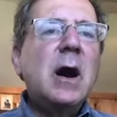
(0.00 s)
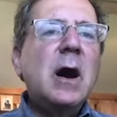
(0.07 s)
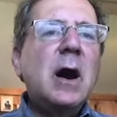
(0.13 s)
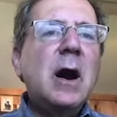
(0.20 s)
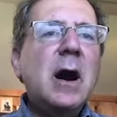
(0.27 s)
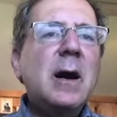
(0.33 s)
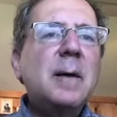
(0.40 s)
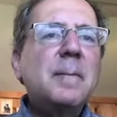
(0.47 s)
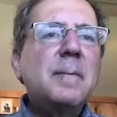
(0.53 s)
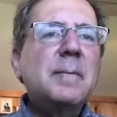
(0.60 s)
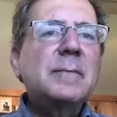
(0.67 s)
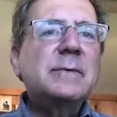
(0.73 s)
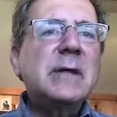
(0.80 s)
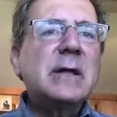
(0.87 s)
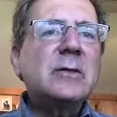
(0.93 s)

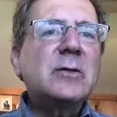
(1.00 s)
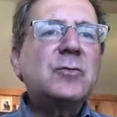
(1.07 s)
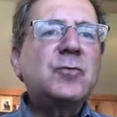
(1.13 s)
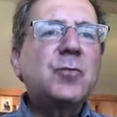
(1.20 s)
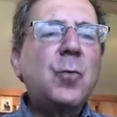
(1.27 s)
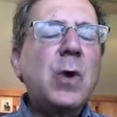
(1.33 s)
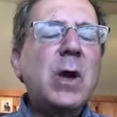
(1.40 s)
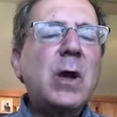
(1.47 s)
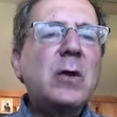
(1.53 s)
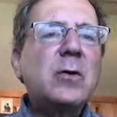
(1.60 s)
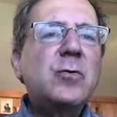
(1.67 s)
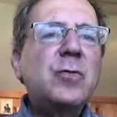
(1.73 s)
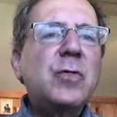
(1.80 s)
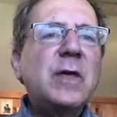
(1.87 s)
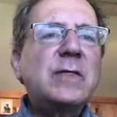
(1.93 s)
Tell us where
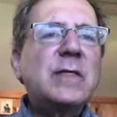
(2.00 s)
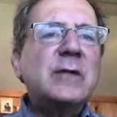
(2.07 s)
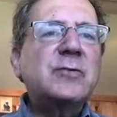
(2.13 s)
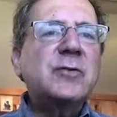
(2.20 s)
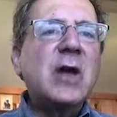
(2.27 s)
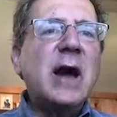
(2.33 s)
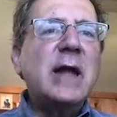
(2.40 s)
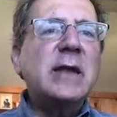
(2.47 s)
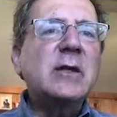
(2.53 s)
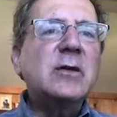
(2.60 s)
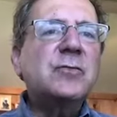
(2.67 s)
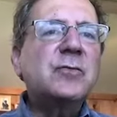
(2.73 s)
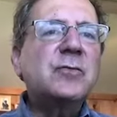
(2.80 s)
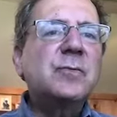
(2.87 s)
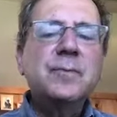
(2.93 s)
you think that's gotten
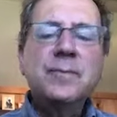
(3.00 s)
us.